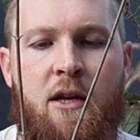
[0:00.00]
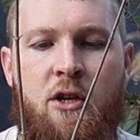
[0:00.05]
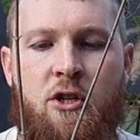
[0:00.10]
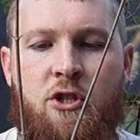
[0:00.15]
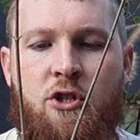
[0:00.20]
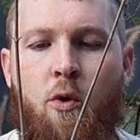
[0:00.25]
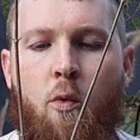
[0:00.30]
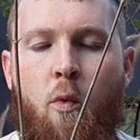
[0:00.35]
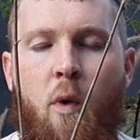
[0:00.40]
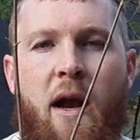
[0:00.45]

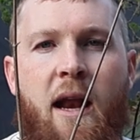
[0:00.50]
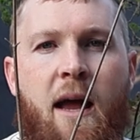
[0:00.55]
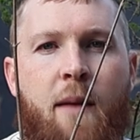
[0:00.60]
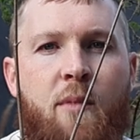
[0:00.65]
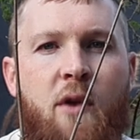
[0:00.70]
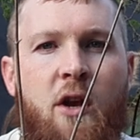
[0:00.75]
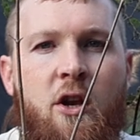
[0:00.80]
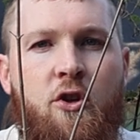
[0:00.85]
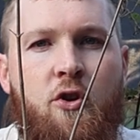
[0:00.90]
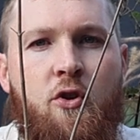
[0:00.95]
So what I'm
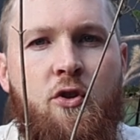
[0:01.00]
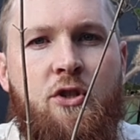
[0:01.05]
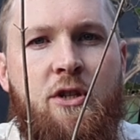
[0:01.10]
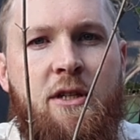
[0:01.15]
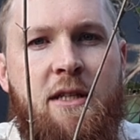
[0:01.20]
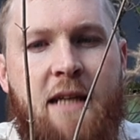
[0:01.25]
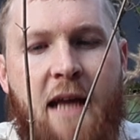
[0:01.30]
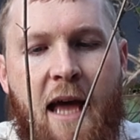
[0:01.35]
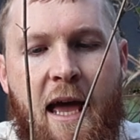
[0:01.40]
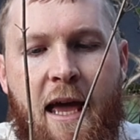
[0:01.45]
going to do
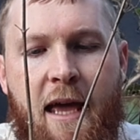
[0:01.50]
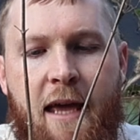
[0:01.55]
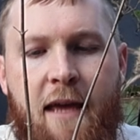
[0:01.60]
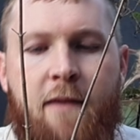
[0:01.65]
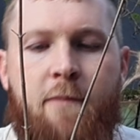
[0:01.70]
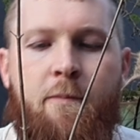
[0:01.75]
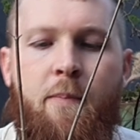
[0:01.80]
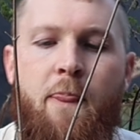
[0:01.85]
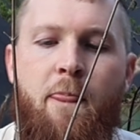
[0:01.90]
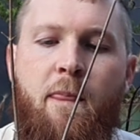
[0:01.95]

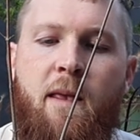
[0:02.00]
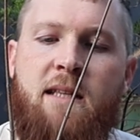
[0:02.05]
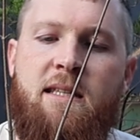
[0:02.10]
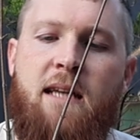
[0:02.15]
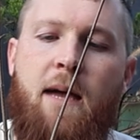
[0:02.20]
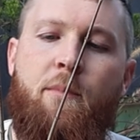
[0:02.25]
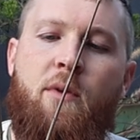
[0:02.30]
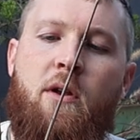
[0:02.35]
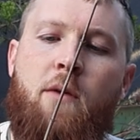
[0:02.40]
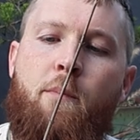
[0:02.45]
today is
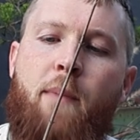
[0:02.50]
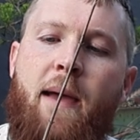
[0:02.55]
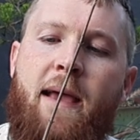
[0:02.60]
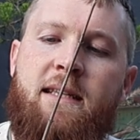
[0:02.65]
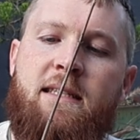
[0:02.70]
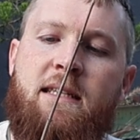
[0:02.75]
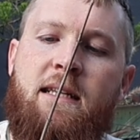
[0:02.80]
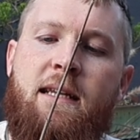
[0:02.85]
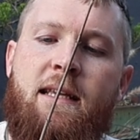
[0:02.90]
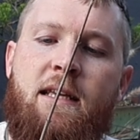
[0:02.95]
I'm going to
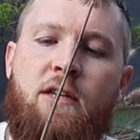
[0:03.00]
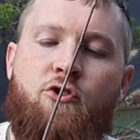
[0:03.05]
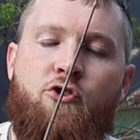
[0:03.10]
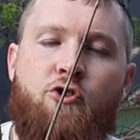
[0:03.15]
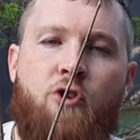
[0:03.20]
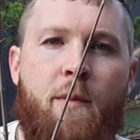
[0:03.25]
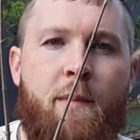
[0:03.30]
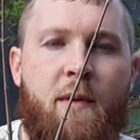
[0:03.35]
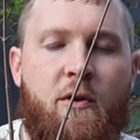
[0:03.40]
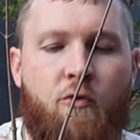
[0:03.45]
basically
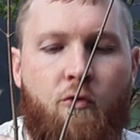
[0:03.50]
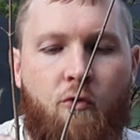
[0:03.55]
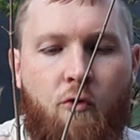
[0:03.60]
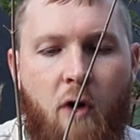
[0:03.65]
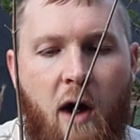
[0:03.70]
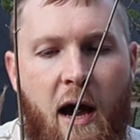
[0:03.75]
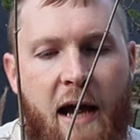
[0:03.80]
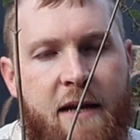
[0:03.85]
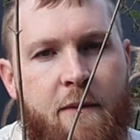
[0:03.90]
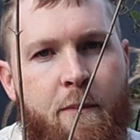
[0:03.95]
trim it
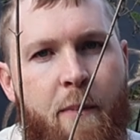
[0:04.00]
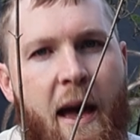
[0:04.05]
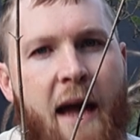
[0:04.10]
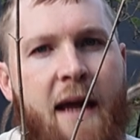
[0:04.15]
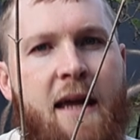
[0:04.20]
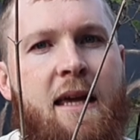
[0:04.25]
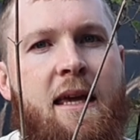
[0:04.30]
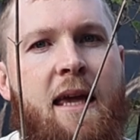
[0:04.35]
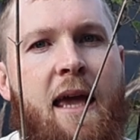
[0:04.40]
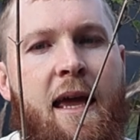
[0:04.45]
right
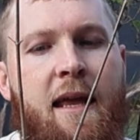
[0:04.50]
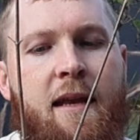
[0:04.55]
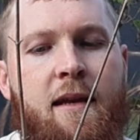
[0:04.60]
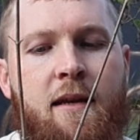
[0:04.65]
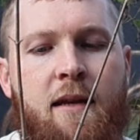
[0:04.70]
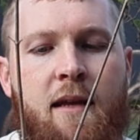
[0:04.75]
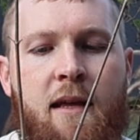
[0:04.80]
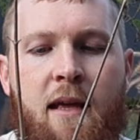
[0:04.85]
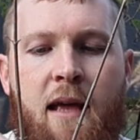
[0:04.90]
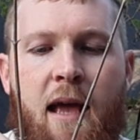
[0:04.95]
back
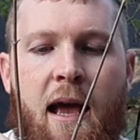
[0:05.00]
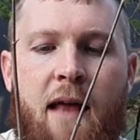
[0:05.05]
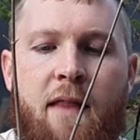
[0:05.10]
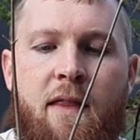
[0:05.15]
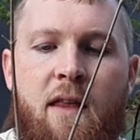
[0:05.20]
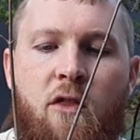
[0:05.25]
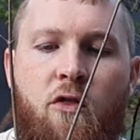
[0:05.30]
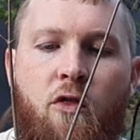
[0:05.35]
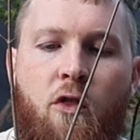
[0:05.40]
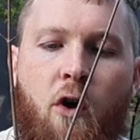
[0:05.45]
again, and
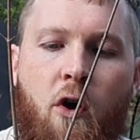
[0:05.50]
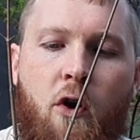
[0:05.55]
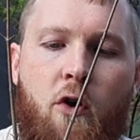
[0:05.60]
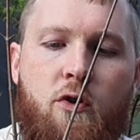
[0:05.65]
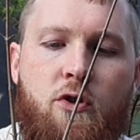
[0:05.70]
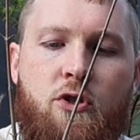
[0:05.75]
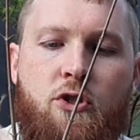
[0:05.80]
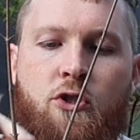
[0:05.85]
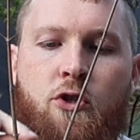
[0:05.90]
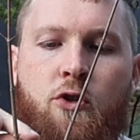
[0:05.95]
then
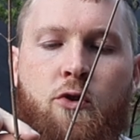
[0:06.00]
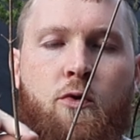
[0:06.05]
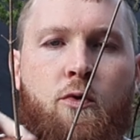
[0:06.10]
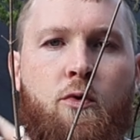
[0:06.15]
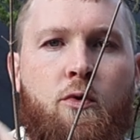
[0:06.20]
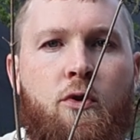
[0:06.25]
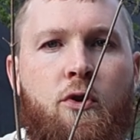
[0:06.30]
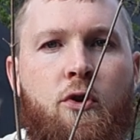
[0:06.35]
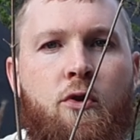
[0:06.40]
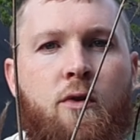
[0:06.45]
those
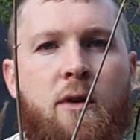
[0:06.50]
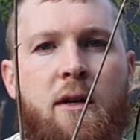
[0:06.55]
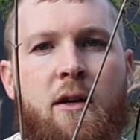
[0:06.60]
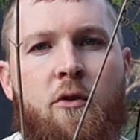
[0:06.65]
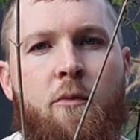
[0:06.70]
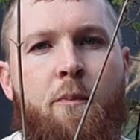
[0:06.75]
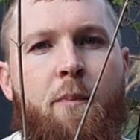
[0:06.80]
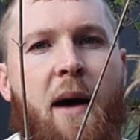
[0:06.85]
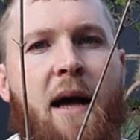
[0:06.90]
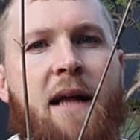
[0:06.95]
two new
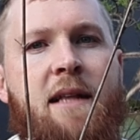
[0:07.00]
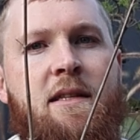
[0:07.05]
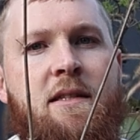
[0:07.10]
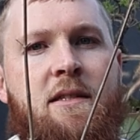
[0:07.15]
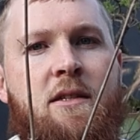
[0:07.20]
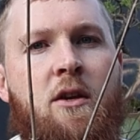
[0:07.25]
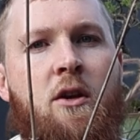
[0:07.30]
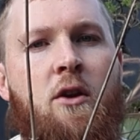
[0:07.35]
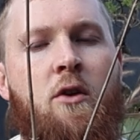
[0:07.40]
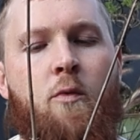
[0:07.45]
little
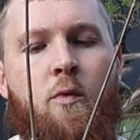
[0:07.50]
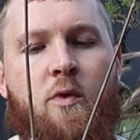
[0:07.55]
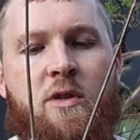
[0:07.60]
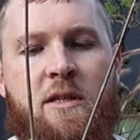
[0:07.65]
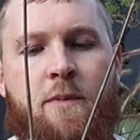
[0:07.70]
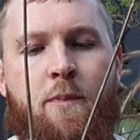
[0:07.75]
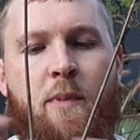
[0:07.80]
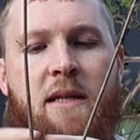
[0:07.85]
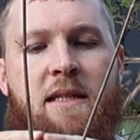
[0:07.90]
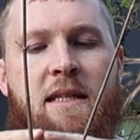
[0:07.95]
buds will
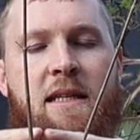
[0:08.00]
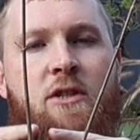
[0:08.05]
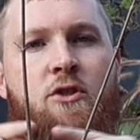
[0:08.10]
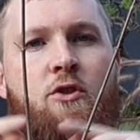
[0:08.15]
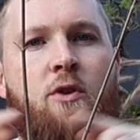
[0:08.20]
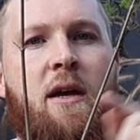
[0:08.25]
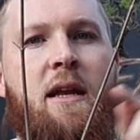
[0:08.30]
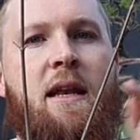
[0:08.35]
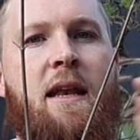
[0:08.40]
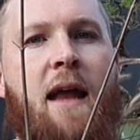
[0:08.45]
split
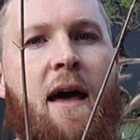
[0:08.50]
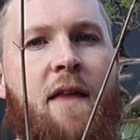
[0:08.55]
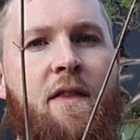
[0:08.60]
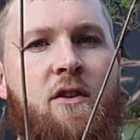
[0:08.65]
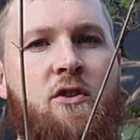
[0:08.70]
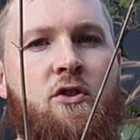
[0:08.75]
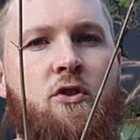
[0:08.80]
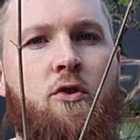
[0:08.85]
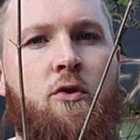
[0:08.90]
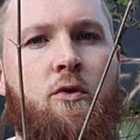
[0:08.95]
into
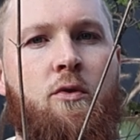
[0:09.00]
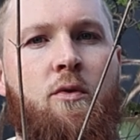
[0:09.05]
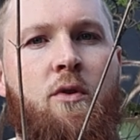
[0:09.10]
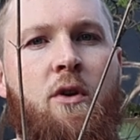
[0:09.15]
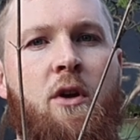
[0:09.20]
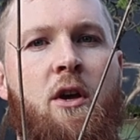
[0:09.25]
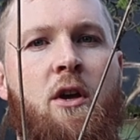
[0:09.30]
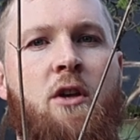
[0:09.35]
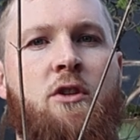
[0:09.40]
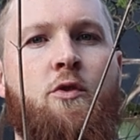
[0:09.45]
another two.
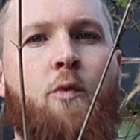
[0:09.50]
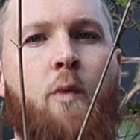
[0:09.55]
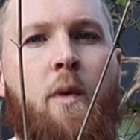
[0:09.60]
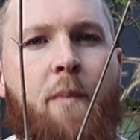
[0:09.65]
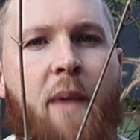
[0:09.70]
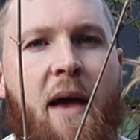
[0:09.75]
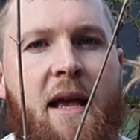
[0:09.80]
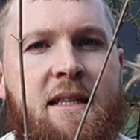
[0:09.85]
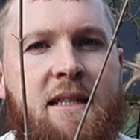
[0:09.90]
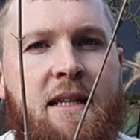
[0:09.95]
So we
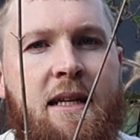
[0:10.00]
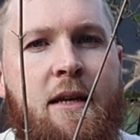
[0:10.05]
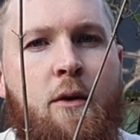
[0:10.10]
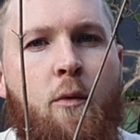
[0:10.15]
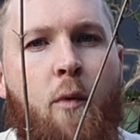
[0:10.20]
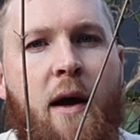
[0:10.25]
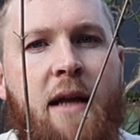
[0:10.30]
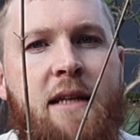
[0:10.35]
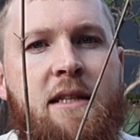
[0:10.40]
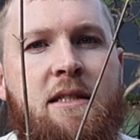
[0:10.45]
basically
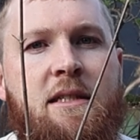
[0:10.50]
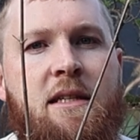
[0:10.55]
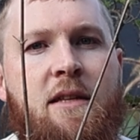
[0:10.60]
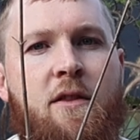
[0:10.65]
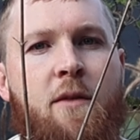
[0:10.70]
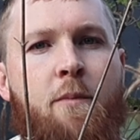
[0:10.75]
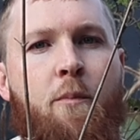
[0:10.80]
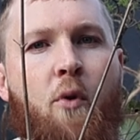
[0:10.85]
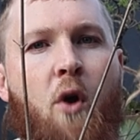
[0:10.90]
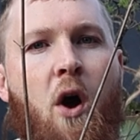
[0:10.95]
want
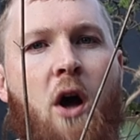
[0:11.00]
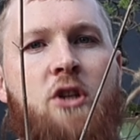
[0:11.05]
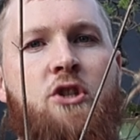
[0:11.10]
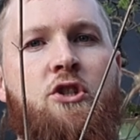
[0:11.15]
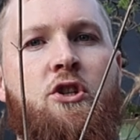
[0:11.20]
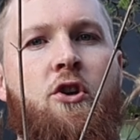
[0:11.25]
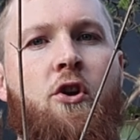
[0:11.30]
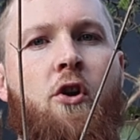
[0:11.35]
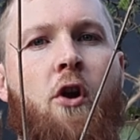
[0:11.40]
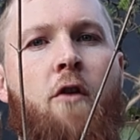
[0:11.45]
the
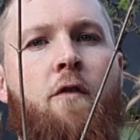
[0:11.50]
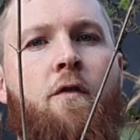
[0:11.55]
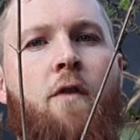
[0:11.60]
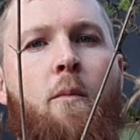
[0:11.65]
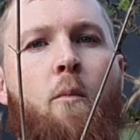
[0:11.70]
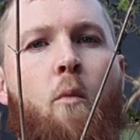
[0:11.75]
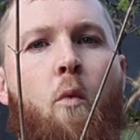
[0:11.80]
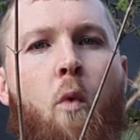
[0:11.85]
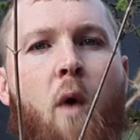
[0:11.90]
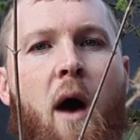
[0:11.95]
branch to grow from